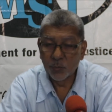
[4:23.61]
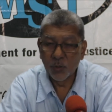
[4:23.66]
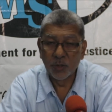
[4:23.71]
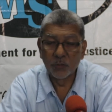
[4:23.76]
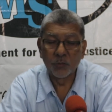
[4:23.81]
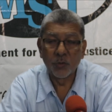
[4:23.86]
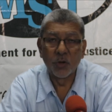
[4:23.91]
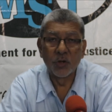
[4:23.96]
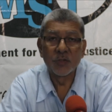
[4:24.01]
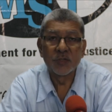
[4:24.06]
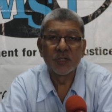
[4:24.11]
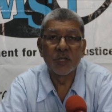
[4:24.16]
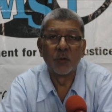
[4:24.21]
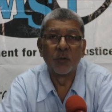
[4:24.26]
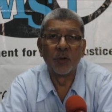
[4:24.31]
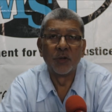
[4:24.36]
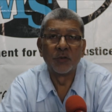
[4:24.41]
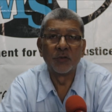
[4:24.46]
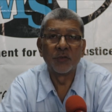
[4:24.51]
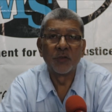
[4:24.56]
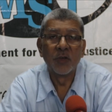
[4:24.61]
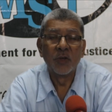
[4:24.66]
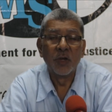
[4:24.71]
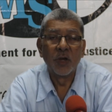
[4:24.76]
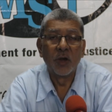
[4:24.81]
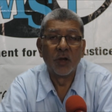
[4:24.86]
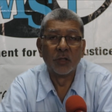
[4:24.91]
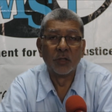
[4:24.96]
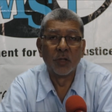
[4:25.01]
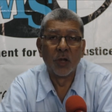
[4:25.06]
But of course, there was
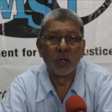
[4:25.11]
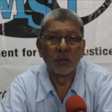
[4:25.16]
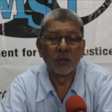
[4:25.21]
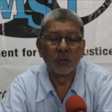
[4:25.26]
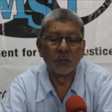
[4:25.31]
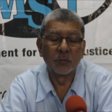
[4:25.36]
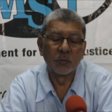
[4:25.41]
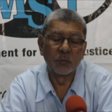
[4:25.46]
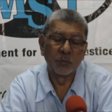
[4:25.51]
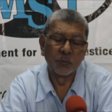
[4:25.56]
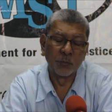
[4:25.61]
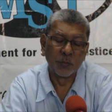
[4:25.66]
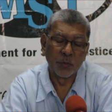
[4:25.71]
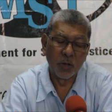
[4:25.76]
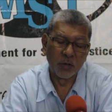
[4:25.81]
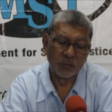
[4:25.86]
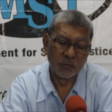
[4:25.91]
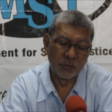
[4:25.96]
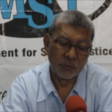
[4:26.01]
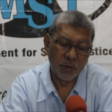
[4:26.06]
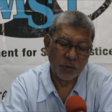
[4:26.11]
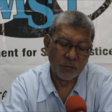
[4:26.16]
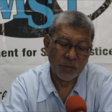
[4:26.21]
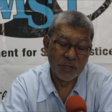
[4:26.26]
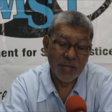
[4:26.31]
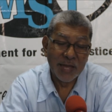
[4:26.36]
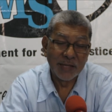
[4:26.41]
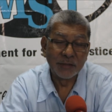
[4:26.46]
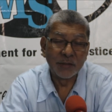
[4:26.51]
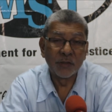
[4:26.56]
a lot of of, of the
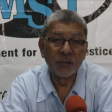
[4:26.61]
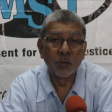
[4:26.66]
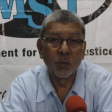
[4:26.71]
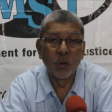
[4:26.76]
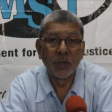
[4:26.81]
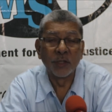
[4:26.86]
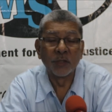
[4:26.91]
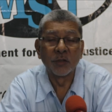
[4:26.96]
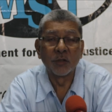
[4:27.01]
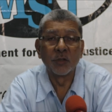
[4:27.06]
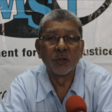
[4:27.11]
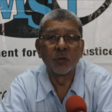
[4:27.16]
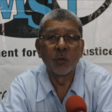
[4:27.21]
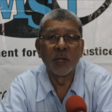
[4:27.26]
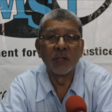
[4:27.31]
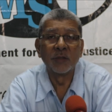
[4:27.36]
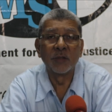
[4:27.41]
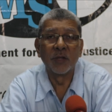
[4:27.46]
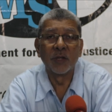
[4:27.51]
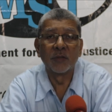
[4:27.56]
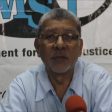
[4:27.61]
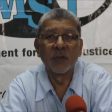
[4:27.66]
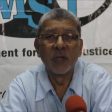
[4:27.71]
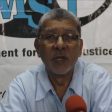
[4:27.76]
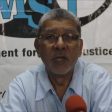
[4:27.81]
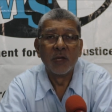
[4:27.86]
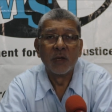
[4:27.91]
19th going into the 20th.